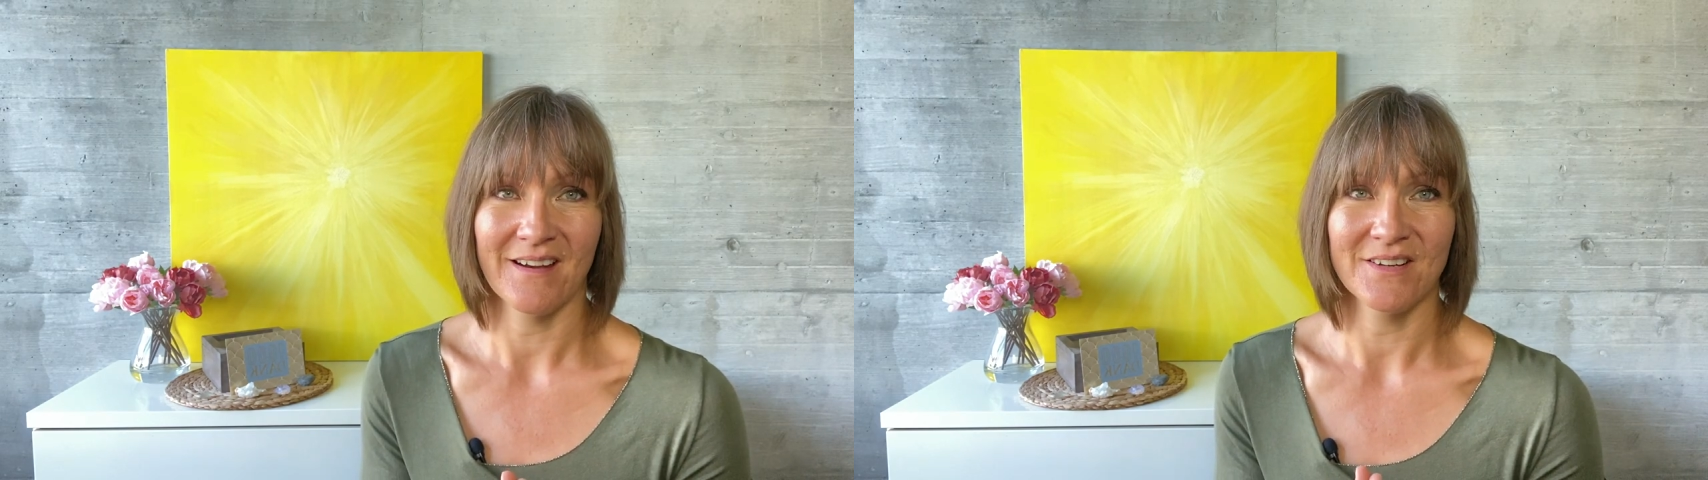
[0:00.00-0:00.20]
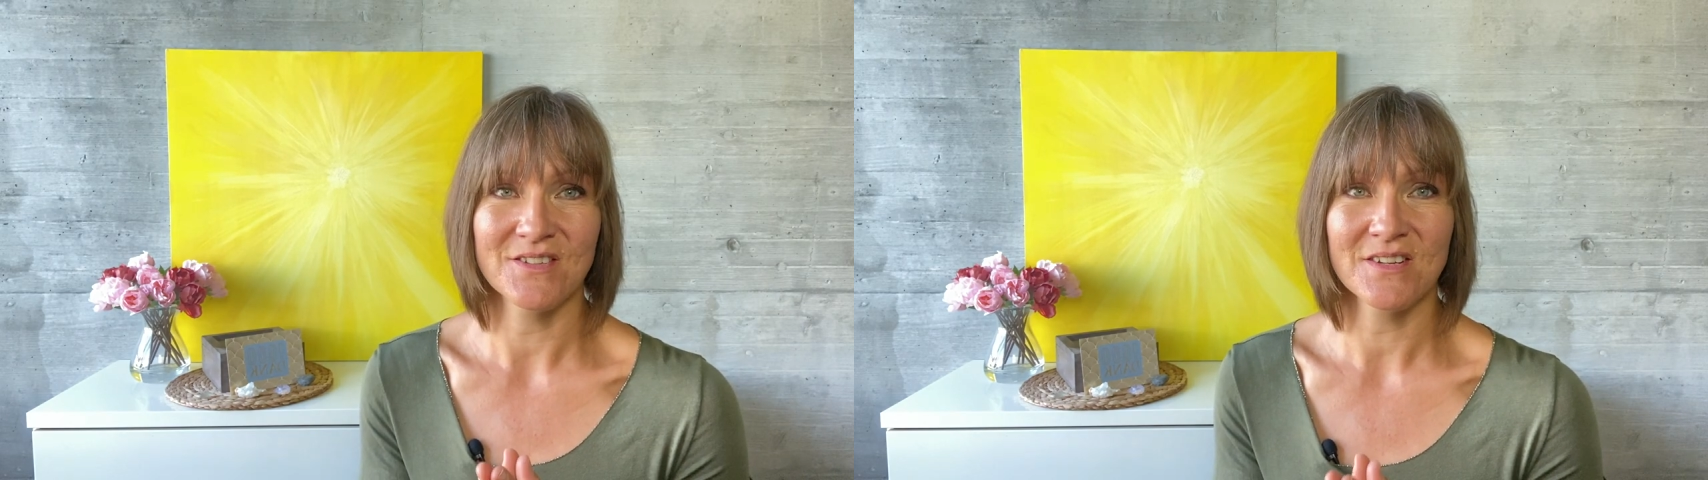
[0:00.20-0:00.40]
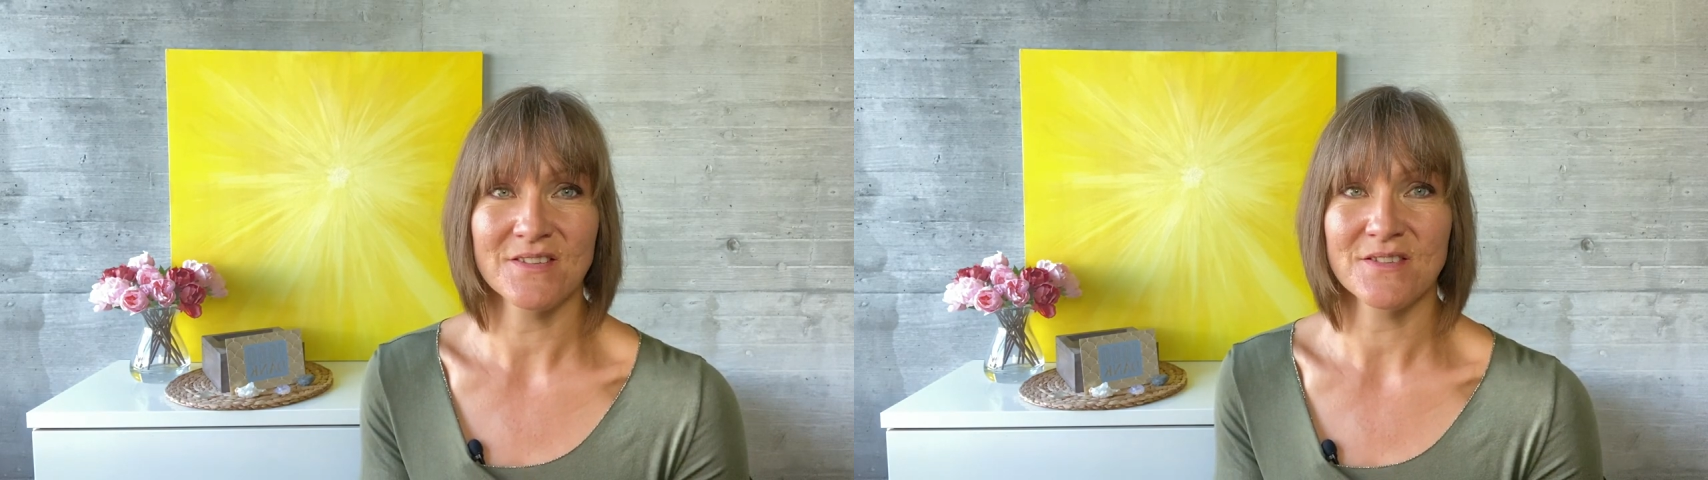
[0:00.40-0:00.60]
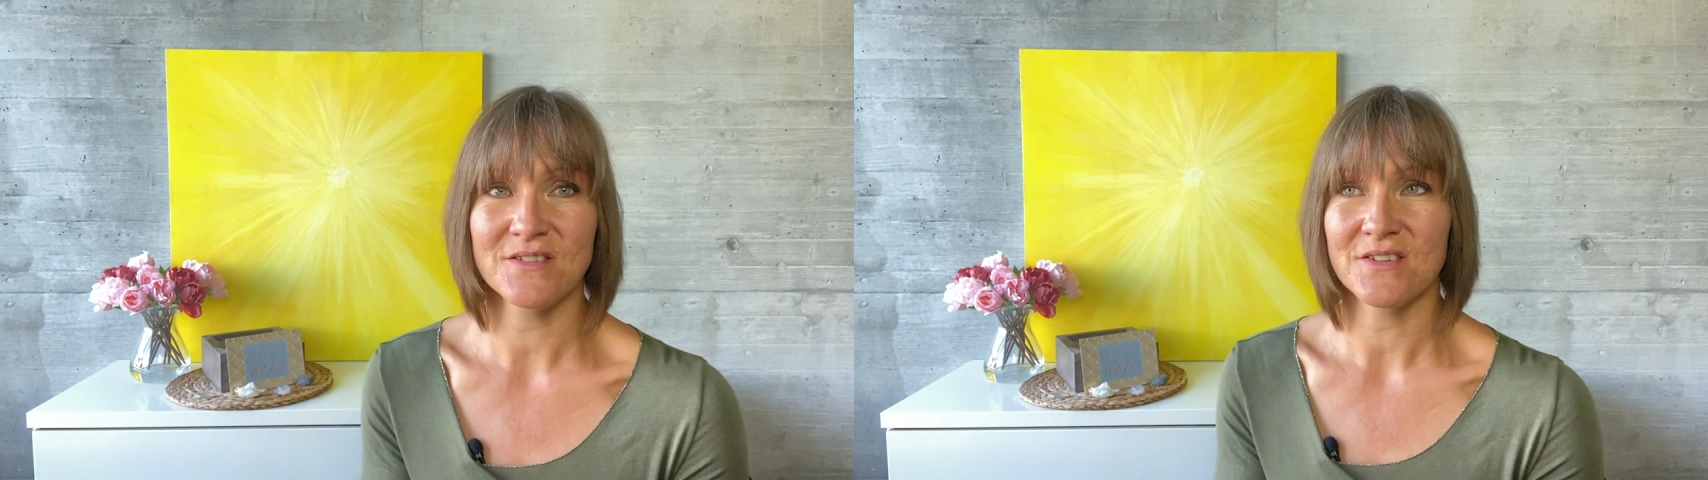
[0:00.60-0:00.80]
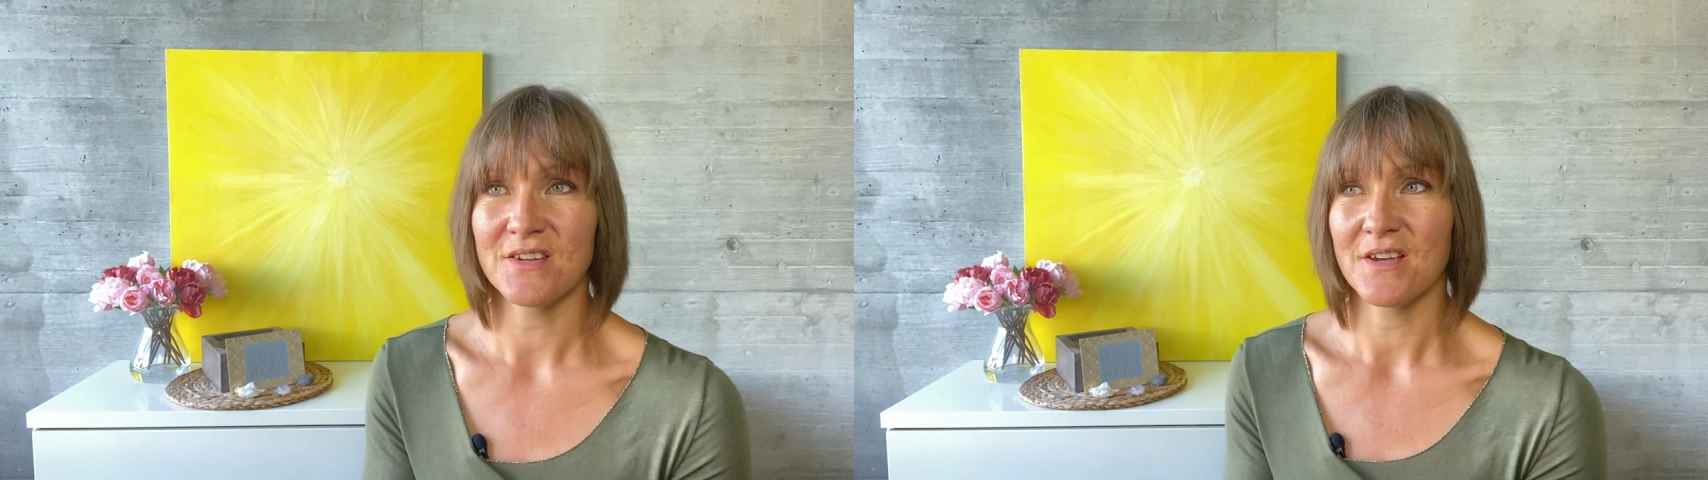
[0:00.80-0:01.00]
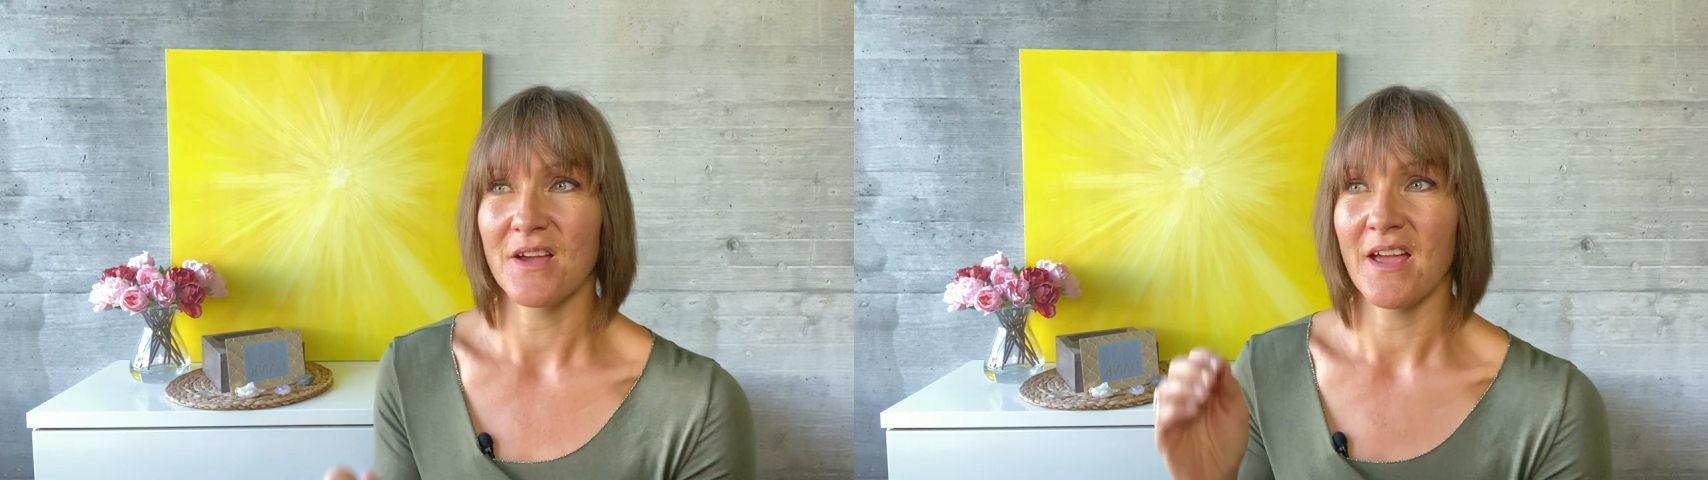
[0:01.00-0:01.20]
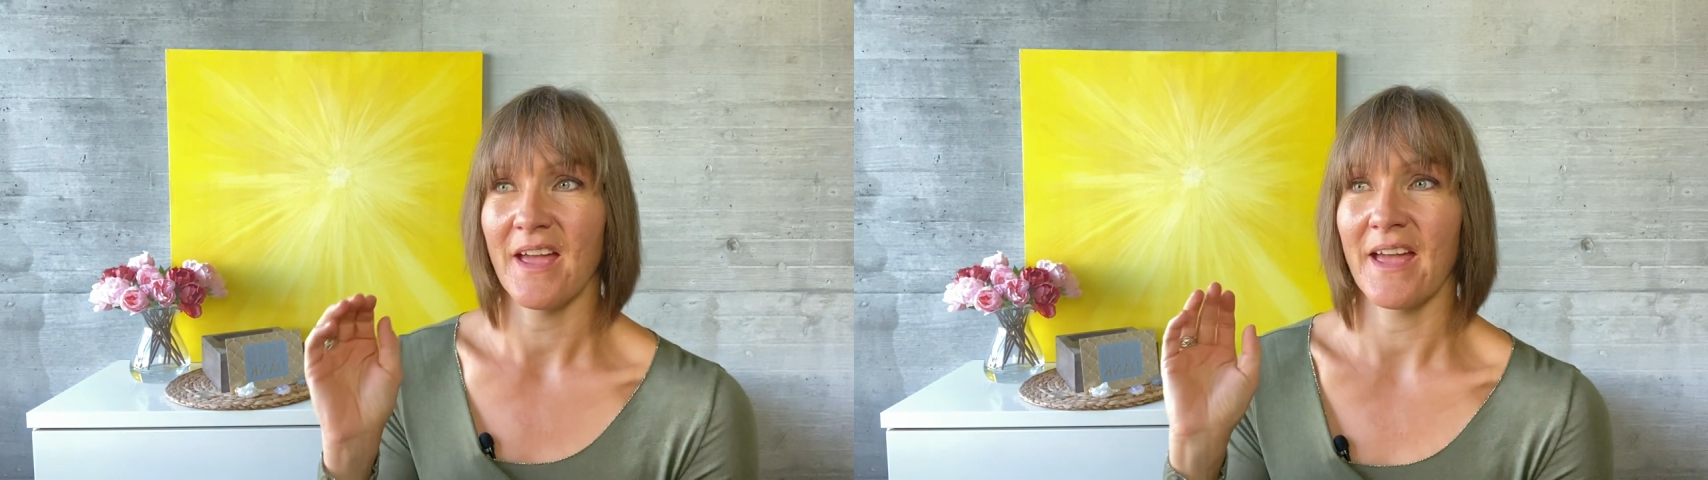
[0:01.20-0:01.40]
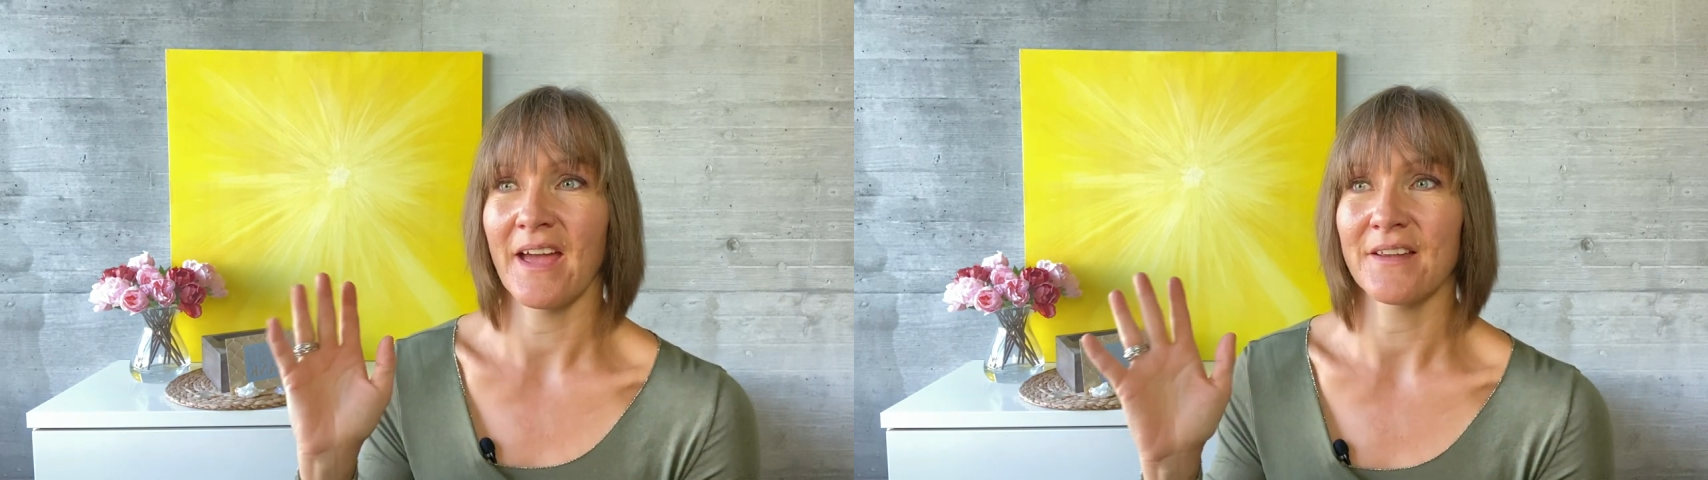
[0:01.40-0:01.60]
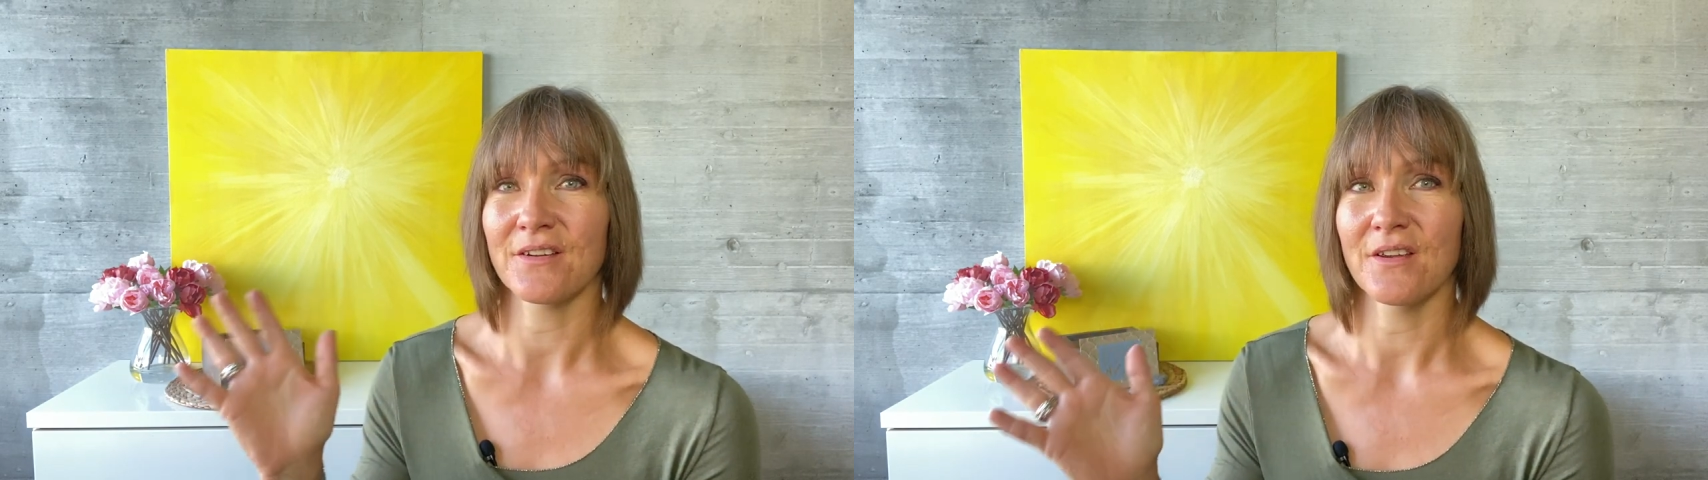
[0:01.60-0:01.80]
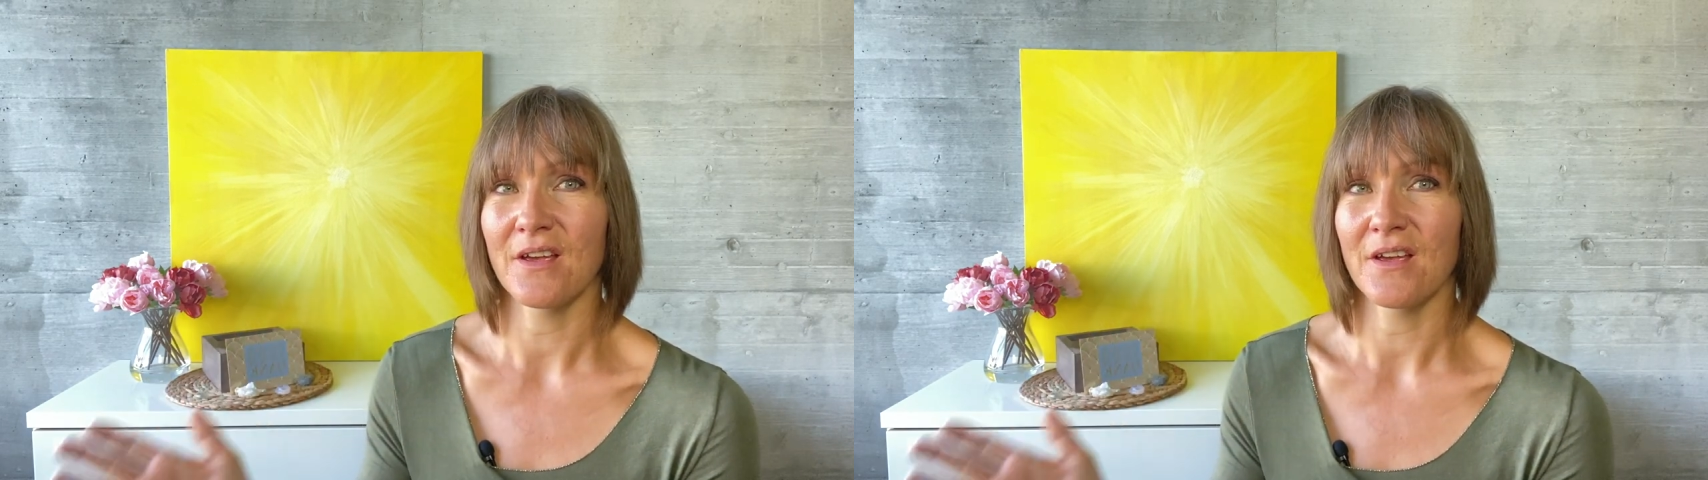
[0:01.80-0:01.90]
I just had